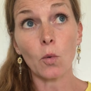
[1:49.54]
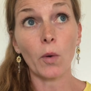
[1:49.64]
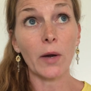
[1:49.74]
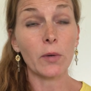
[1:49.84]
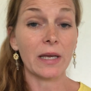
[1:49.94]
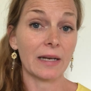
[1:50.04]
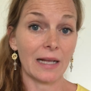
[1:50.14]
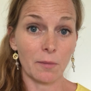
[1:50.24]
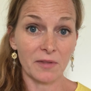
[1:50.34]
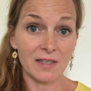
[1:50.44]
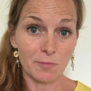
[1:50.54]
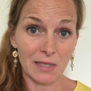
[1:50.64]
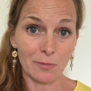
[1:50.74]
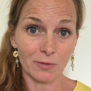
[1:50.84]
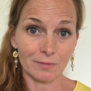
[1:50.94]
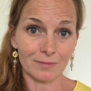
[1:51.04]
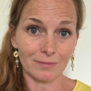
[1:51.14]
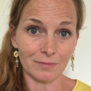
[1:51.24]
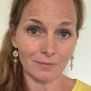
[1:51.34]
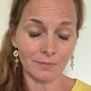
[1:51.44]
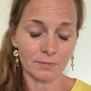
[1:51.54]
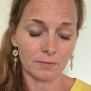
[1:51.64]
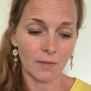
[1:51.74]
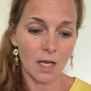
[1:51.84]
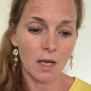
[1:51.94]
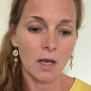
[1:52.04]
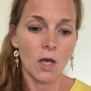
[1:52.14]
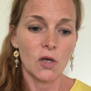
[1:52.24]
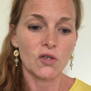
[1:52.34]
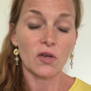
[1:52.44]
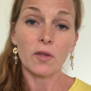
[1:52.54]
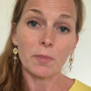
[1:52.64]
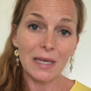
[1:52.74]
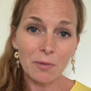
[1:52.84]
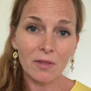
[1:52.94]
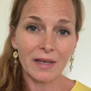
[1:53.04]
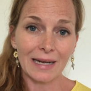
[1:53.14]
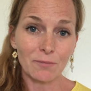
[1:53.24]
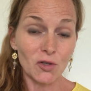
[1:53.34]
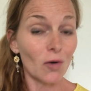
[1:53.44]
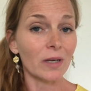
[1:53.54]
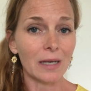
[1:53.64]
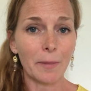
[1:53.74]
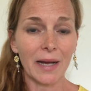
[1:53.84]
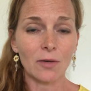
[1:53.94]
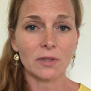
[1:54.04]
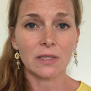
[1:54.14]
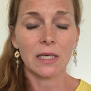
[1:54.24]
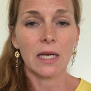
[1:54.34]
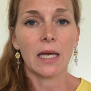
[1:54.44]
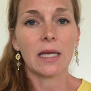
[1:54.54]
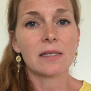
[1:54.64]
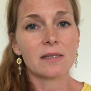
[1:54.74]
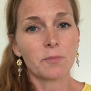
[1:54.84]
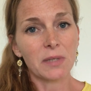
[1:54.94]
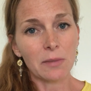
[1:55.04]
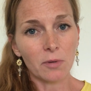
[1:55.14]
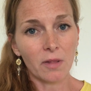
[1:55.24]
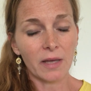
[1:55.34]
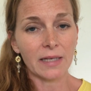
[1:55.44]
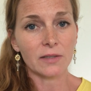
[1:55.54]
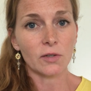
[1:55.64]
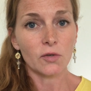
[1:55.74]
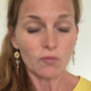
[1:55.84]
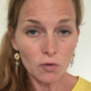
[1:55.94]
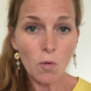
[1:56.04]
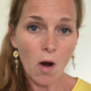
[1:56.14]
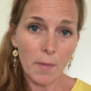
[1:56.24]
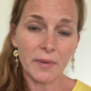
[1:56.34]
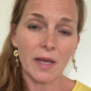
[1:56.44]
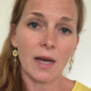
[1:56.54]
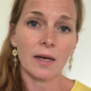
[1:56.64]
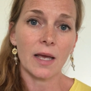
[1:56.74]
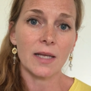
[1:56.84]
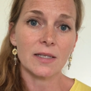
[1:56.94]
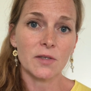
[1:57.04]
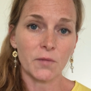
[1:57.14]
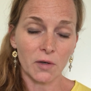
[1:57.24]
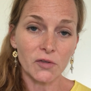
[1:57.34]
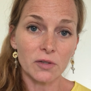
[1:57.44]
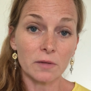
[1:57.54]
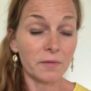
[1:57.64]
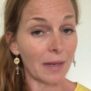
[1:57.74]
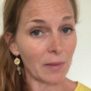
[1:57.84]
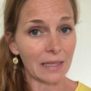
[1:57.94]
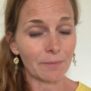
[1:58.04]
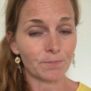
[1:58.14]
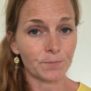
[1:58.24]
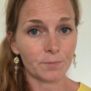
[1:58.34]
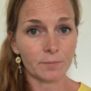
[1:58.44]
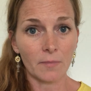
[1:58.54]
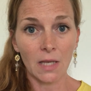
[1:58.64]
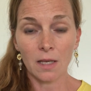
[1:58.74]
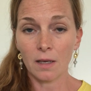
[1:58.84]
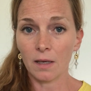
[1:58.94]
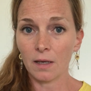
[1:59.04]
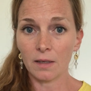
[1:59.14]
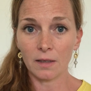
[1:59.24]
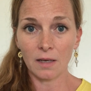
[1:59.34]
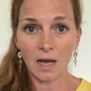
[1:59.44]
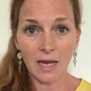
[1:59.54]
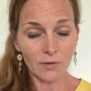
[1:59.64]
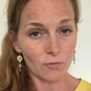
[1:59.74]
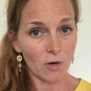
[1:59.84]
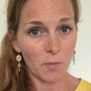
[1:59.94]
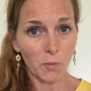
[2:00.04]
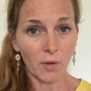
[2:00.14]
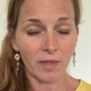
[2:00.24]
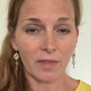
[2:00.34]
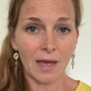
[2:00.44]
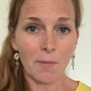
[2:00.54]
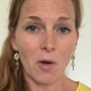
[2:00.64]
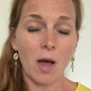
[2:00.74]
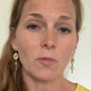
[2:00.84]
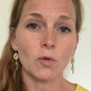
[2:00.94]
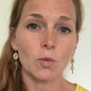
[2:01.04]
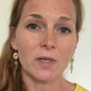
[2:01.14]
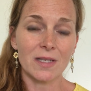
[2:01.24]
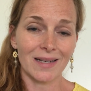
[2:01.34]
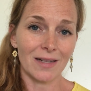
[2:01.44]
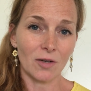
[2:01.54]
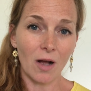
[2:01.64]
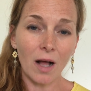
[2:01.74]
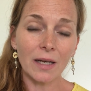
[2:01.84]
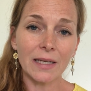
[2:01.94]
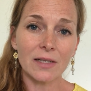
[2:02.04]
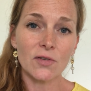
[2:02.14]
where we can help these people. So the people that I'm talking about is the people that grew up in a dysfunctional family. I grew up with a mom who was an alcoholic,